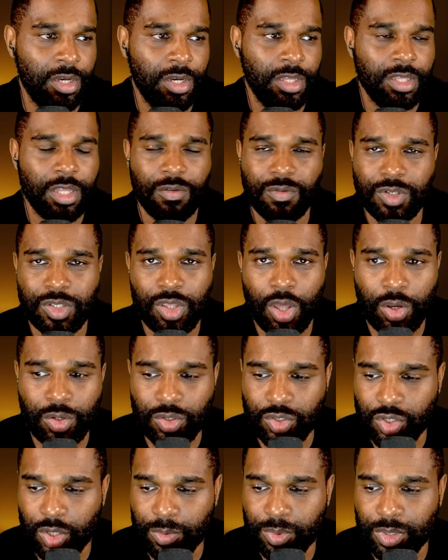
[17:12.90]
There is no
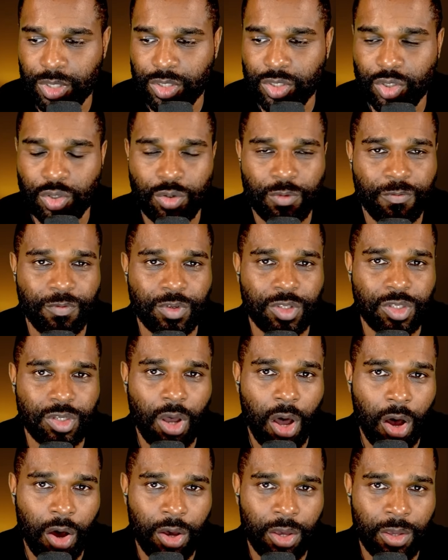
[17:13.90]
substitute for
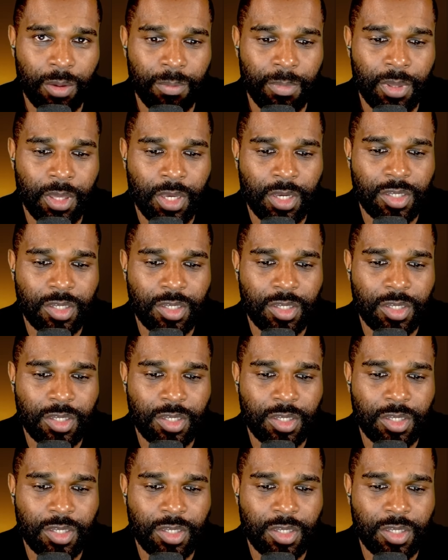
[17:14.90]
time